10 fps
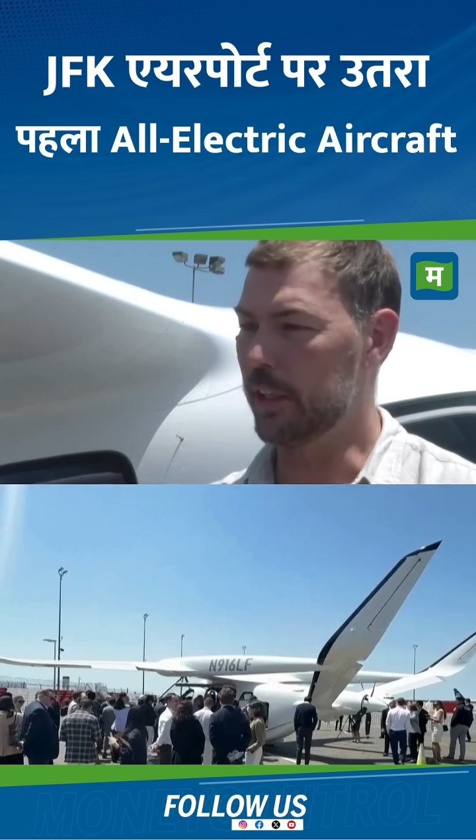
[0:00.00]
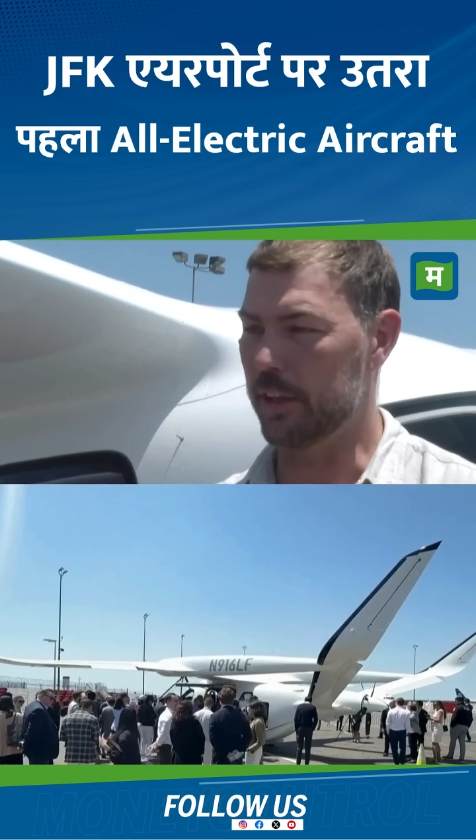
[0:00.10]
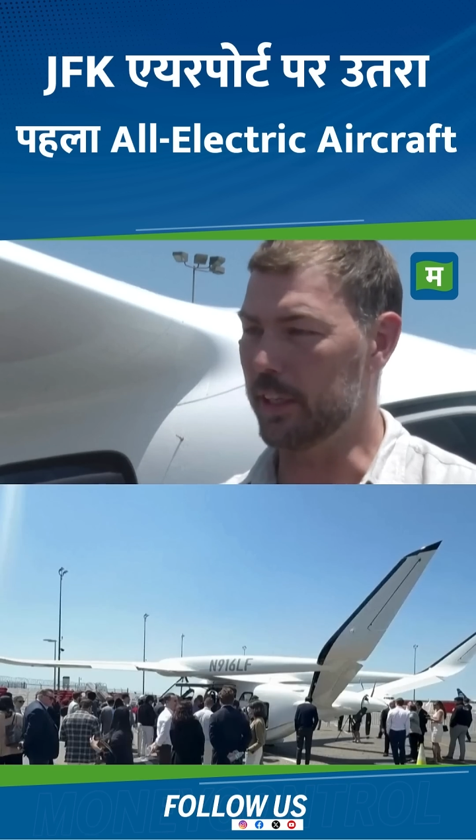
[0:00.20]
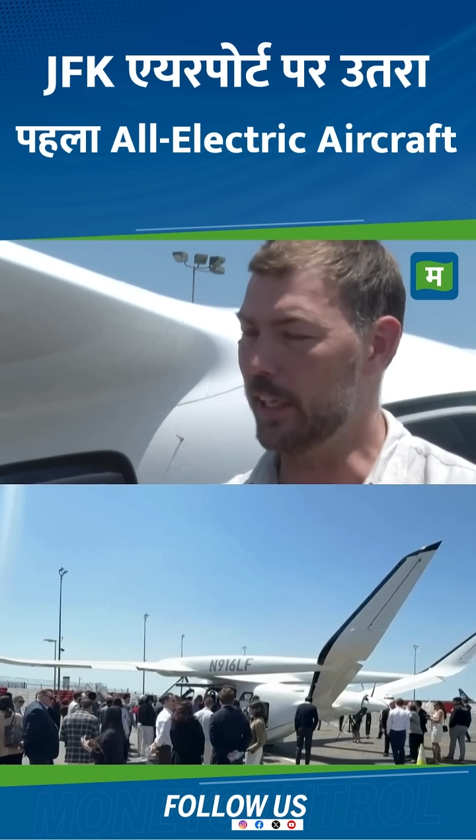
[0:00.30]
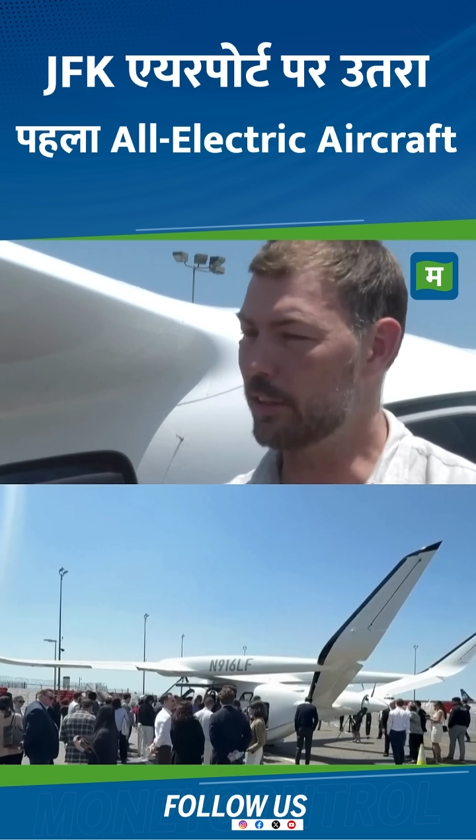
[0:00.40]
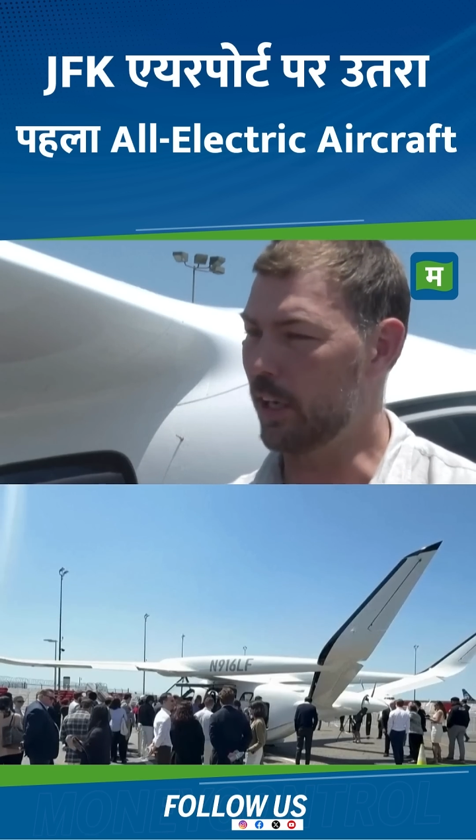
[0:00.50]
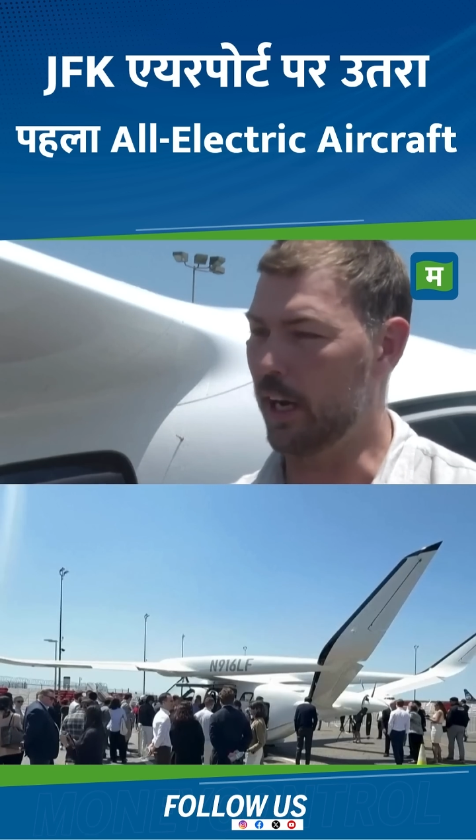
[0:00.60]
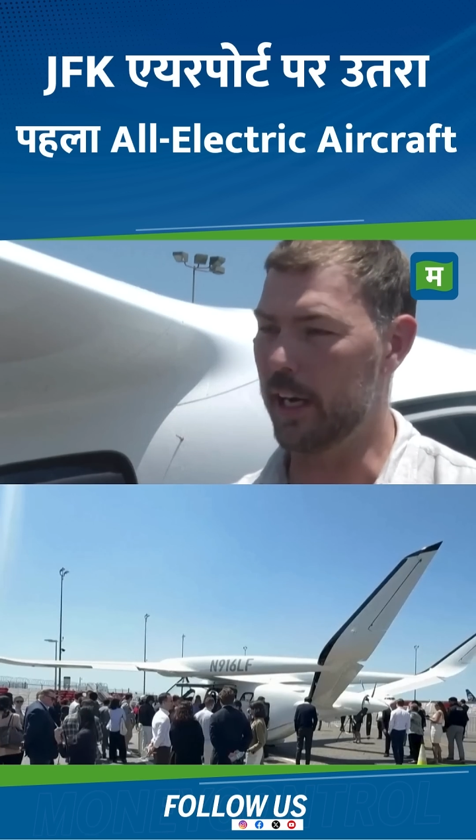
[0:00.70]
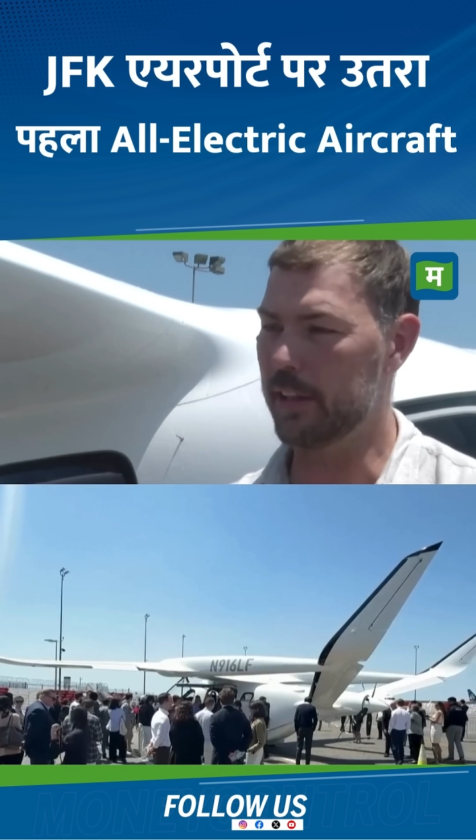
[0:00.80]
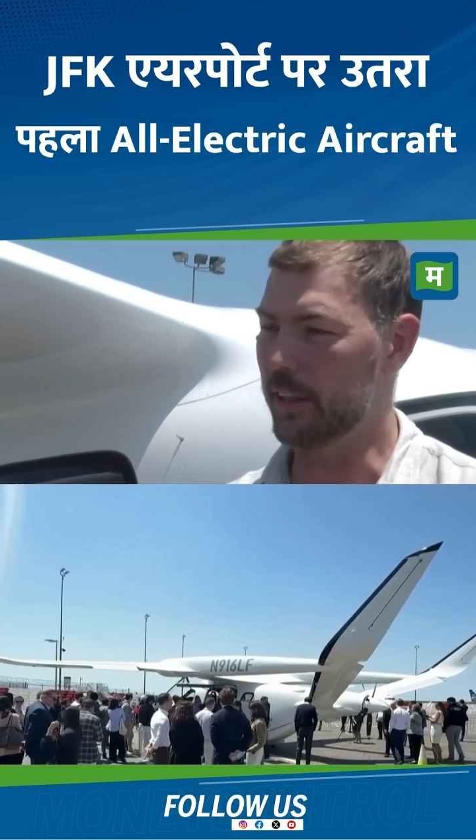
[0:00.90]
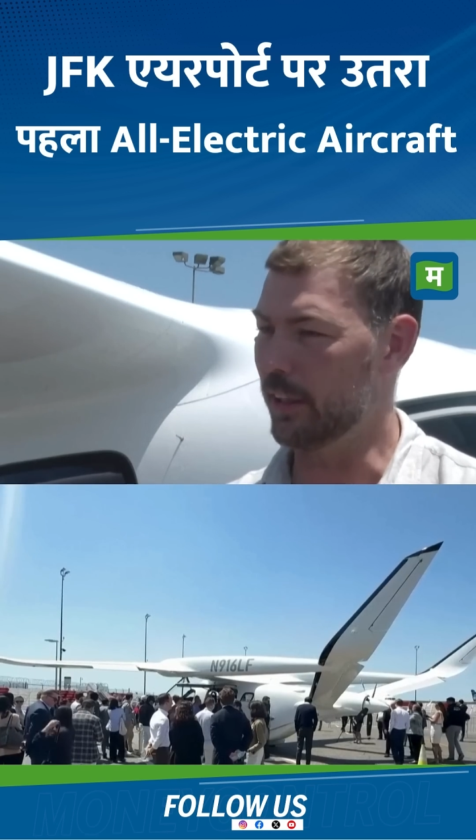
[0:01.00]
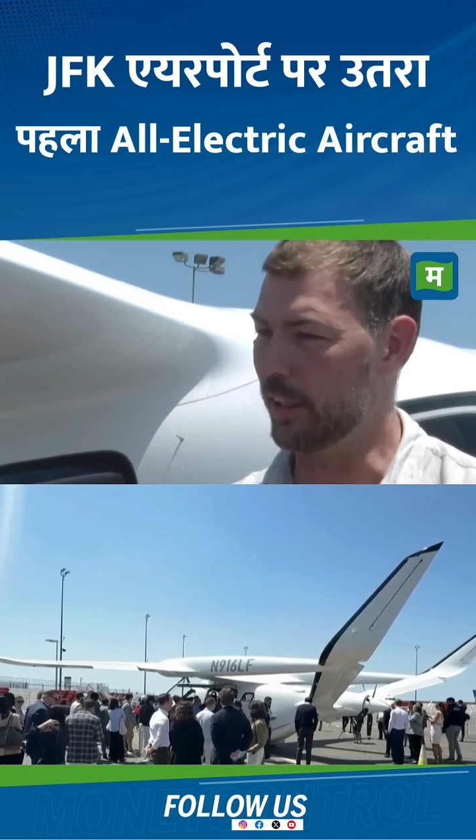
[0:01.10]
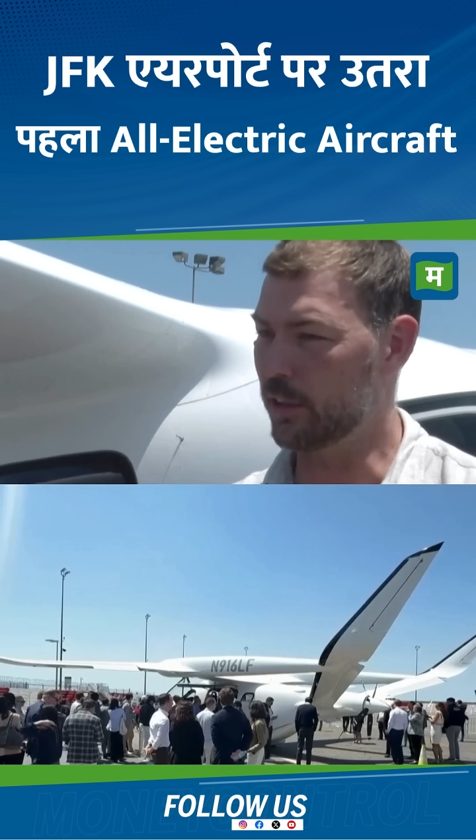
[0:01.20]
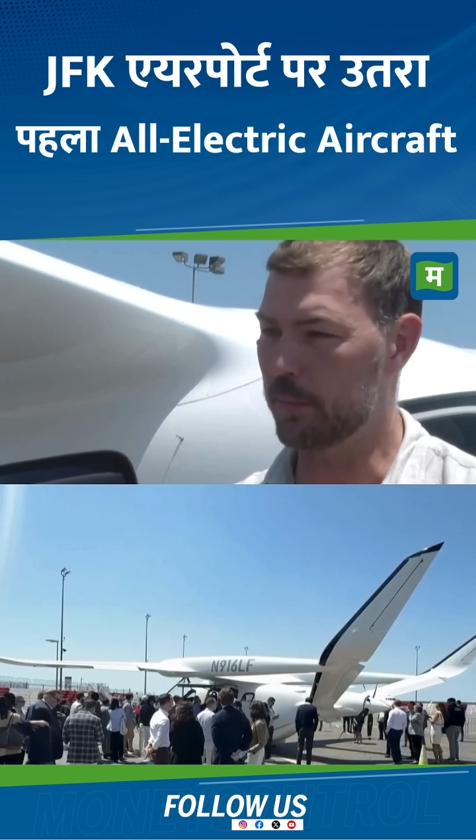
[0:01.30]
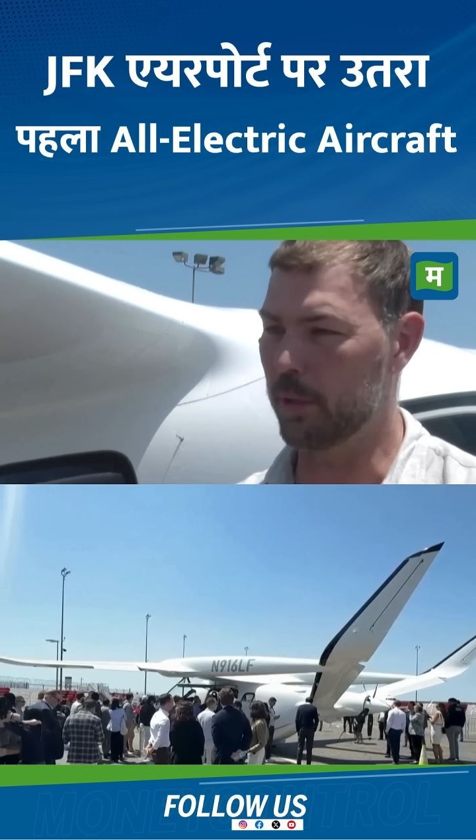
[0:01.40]
nothing gets hot, the
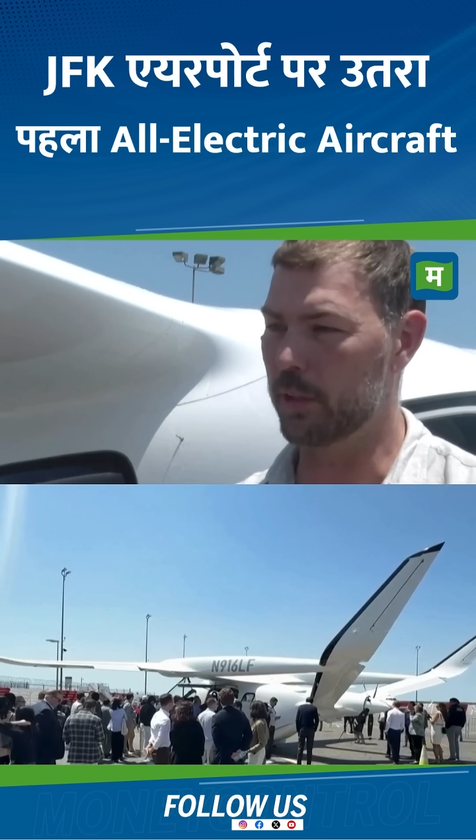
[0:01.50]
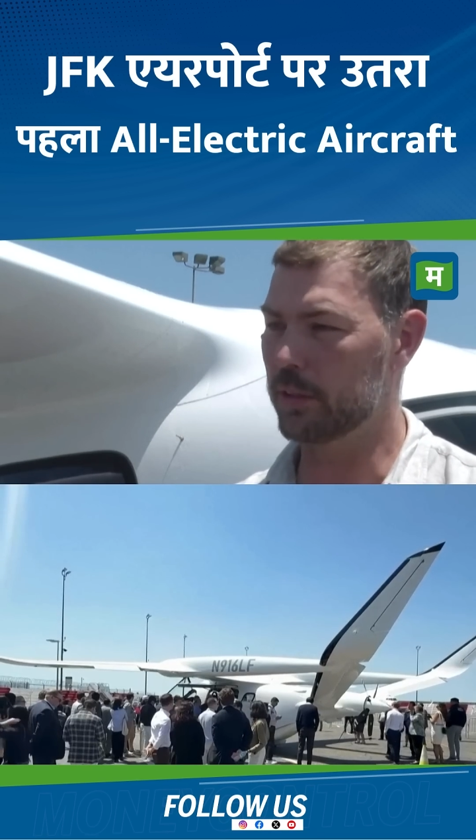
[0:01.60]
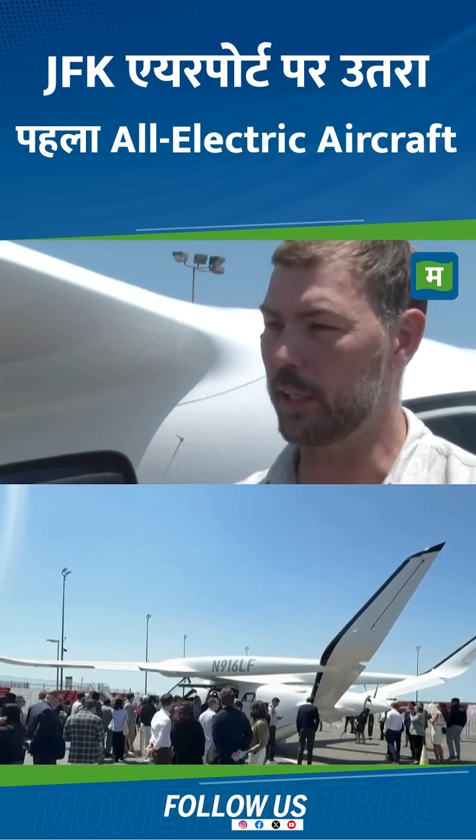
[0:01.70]
electric motors